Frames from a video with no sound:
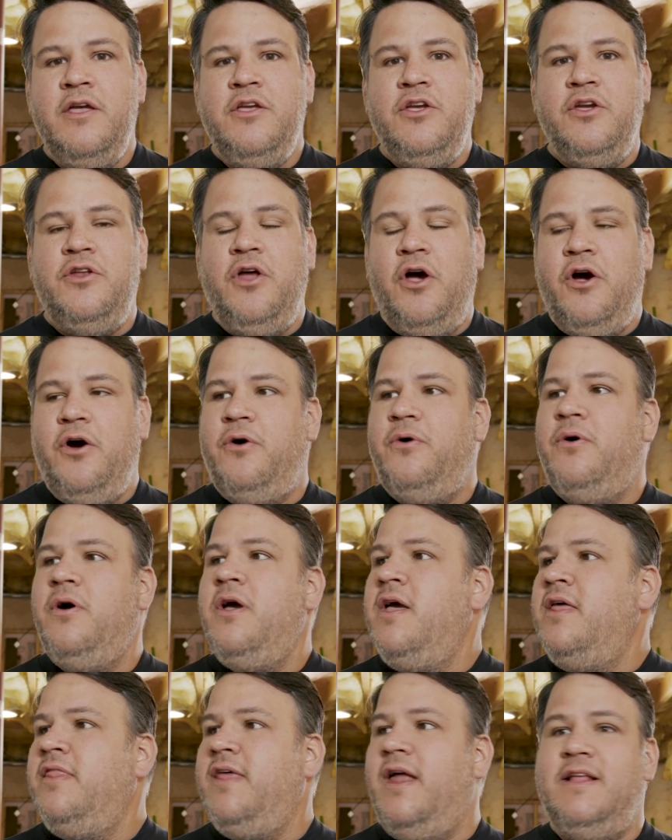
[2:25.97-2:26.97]
you know
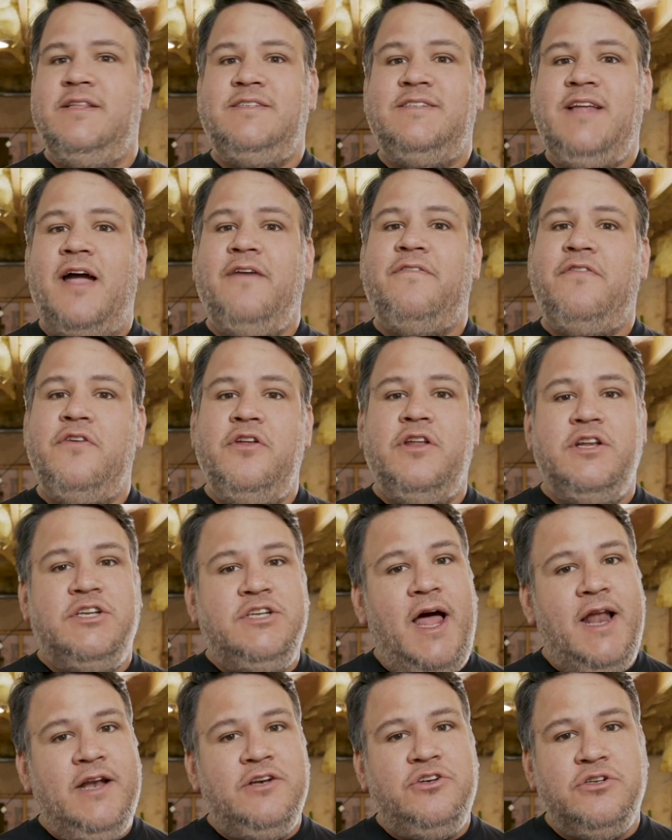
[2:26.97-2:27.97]
that it's time for you to
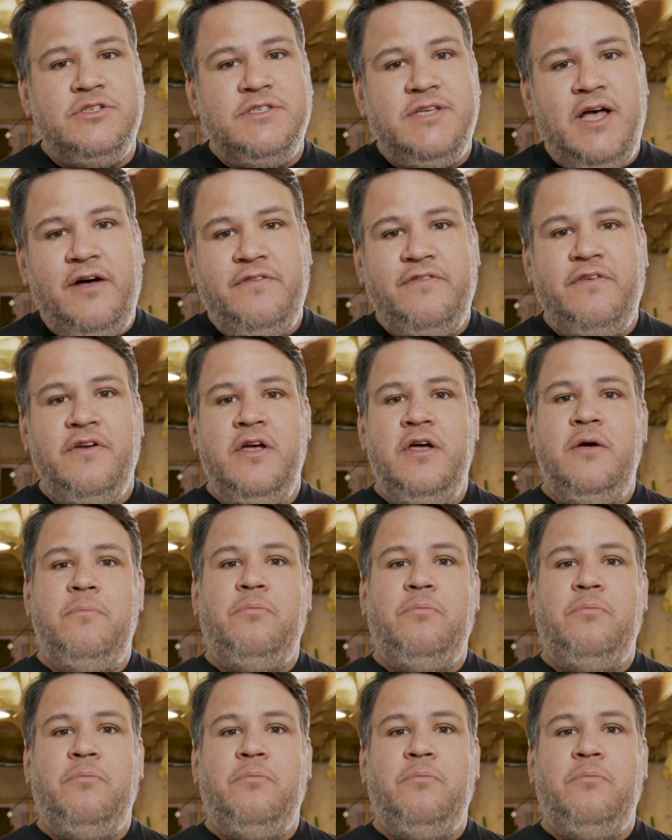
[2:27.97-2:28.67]
challenge yourself,